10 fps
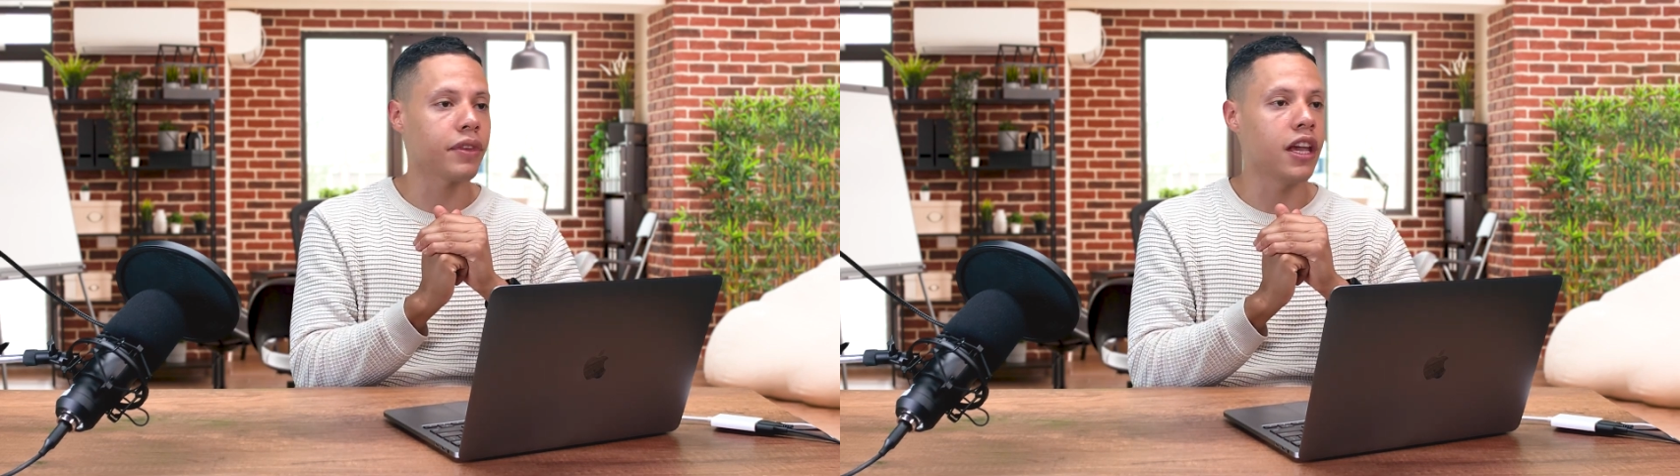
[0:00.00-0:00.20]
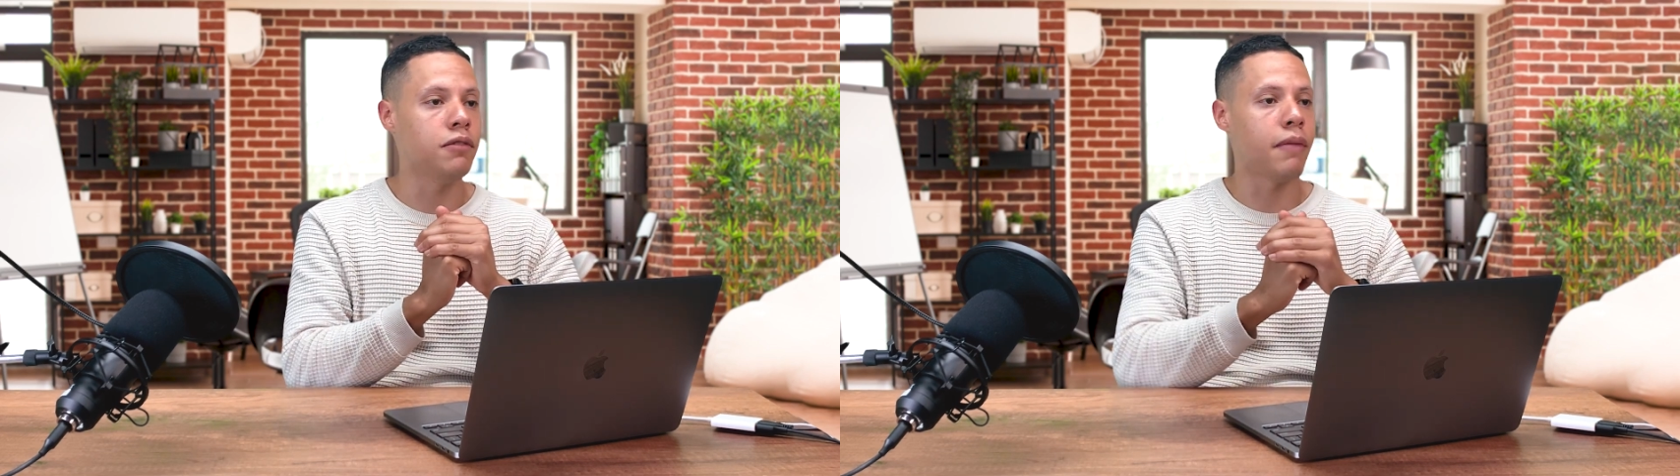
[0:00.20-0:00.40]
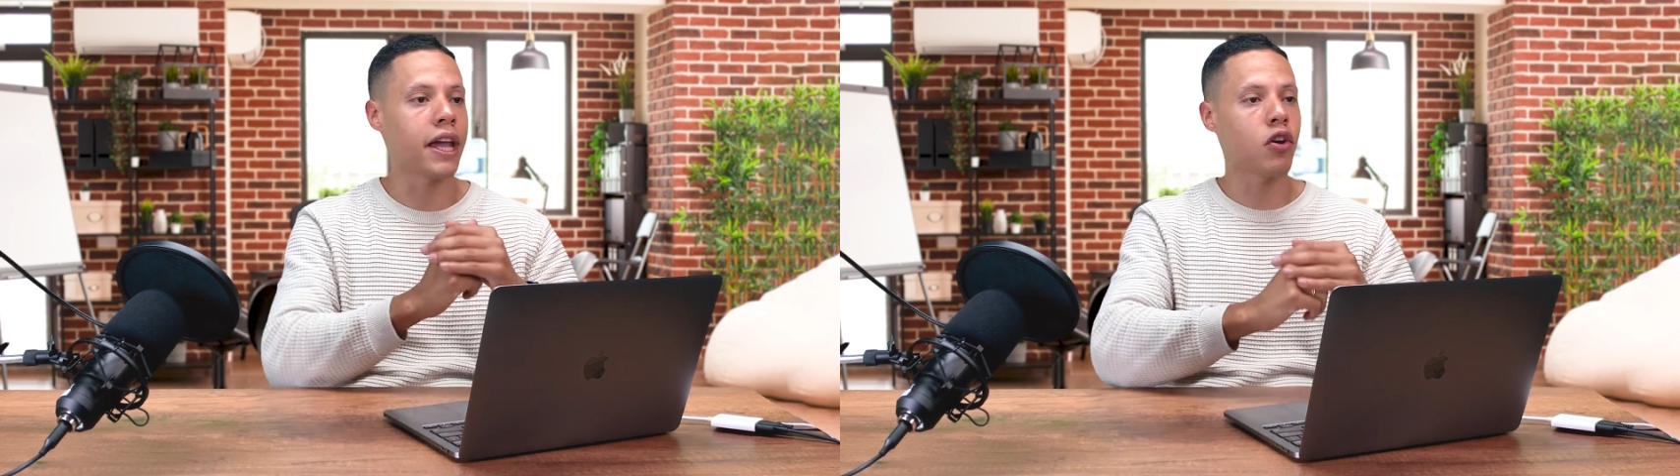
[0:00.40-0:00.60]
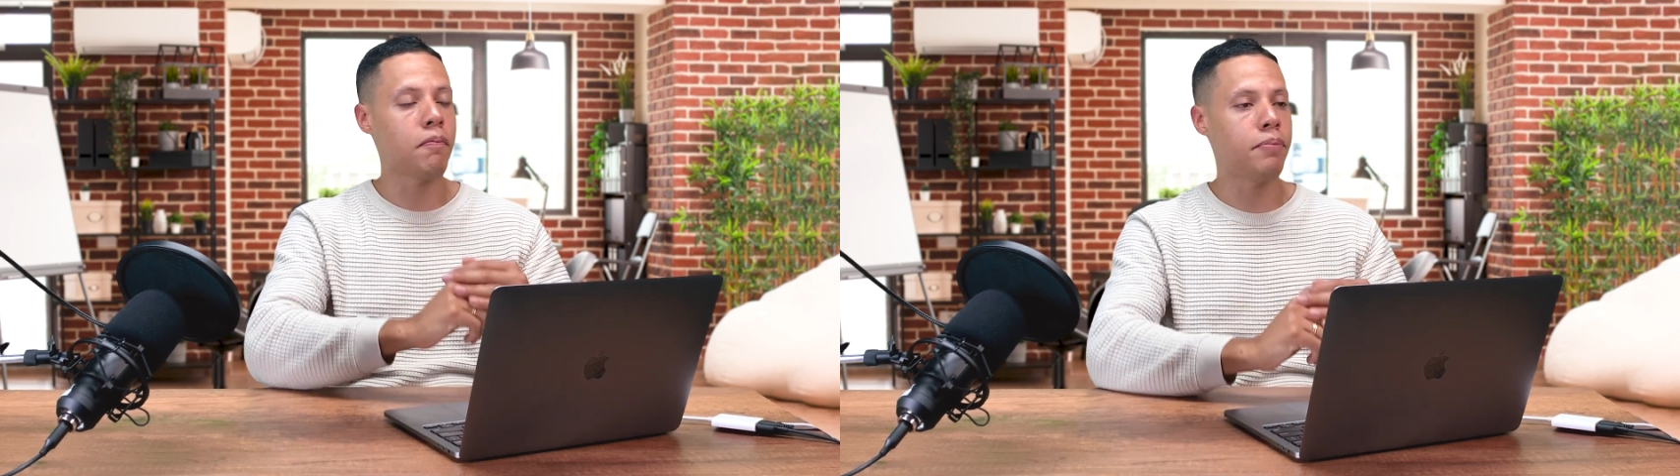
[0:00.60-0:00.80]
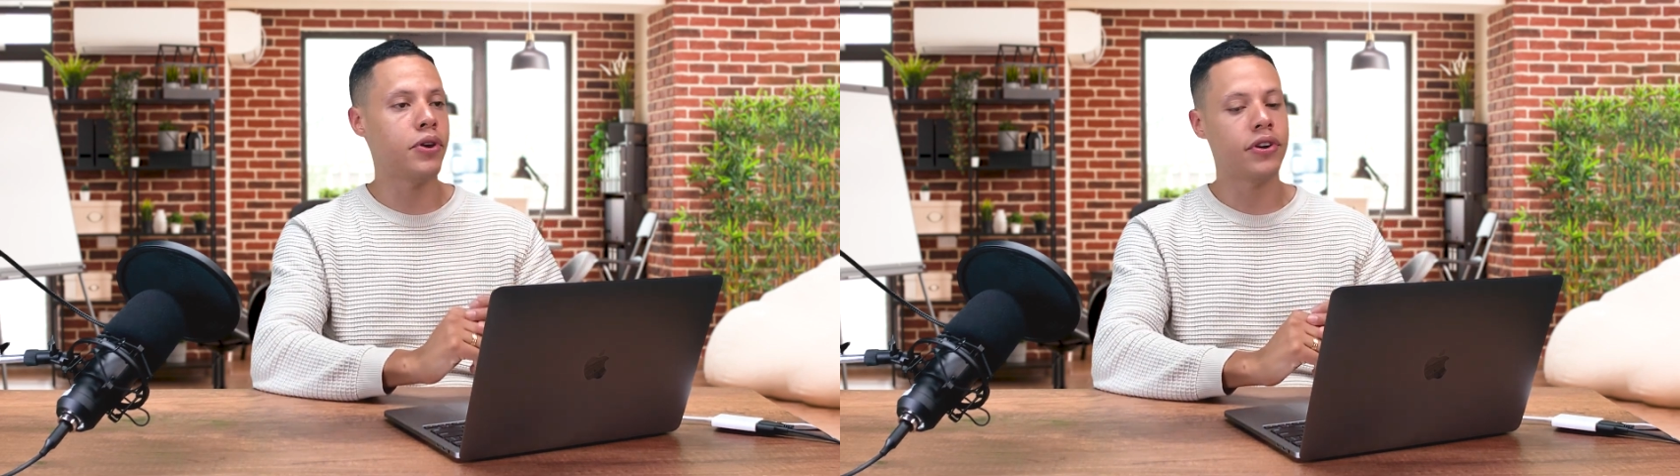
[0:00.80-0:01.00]
in my
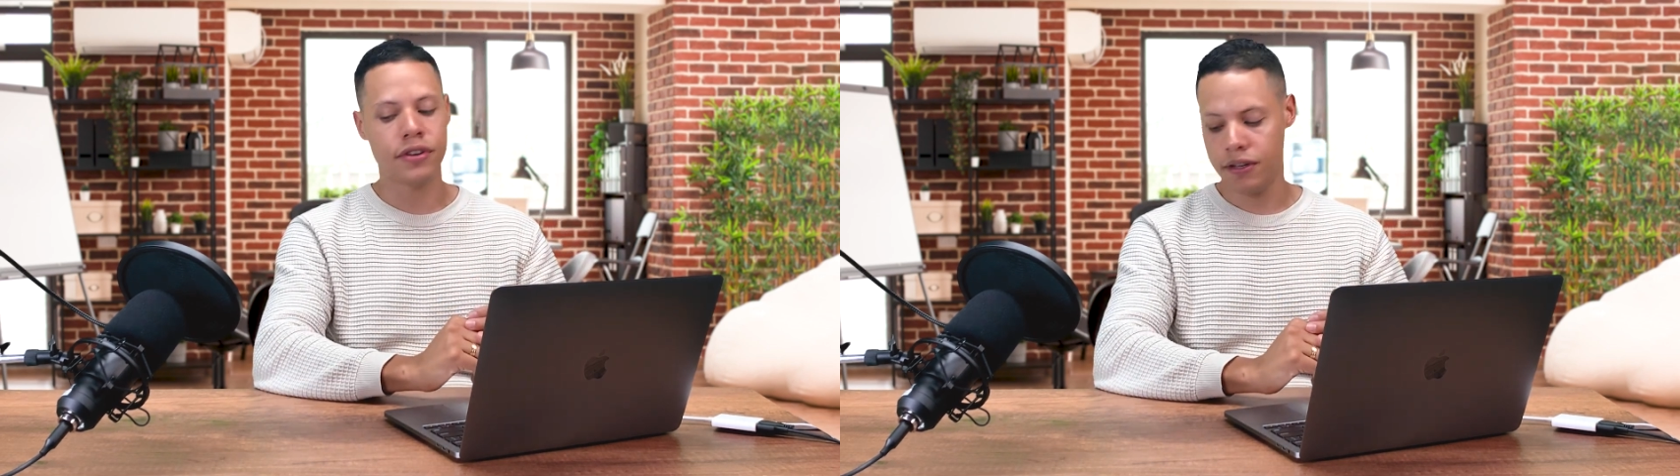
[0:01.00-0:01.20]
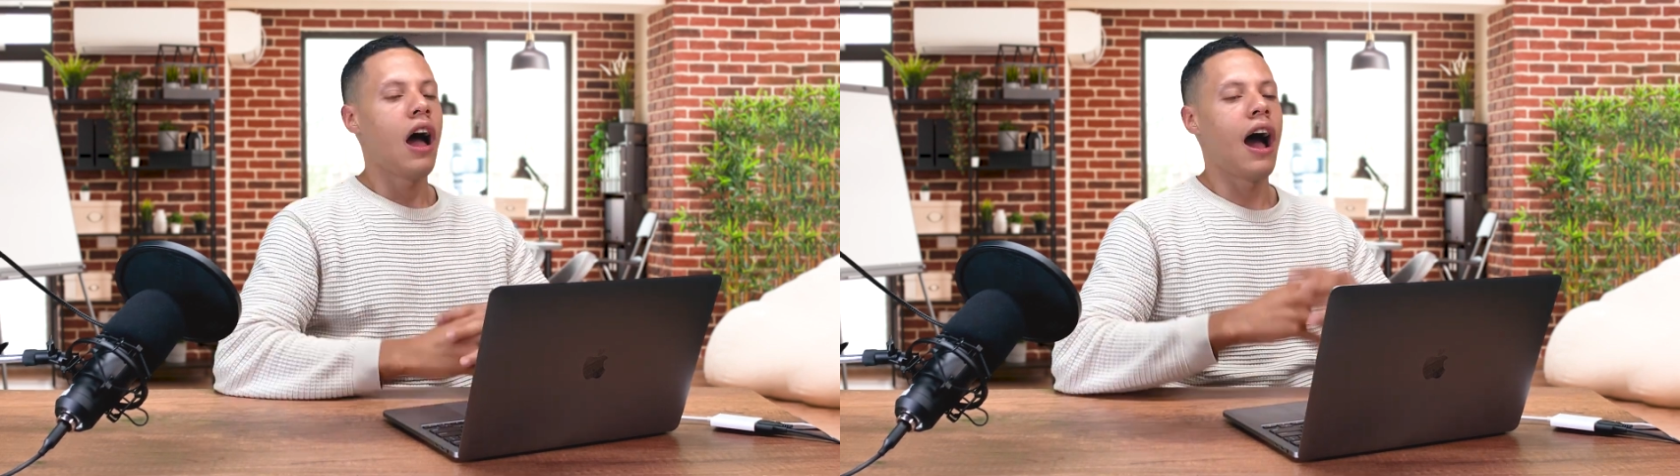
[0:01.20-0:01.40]
computer,